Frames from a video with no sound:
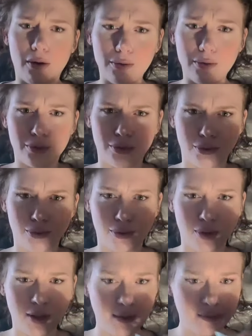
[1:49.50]

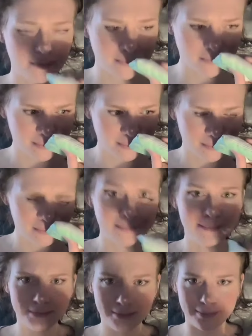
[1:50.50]
Oh,
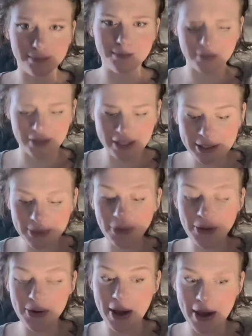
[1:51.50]
this
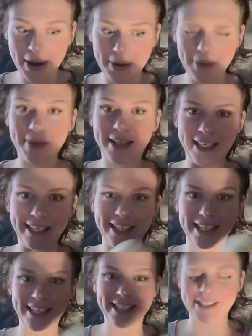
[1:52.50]
will help clear
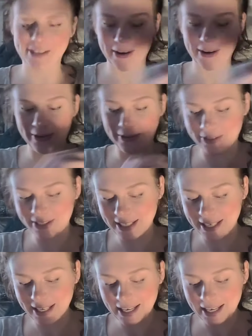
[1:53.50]
his nose.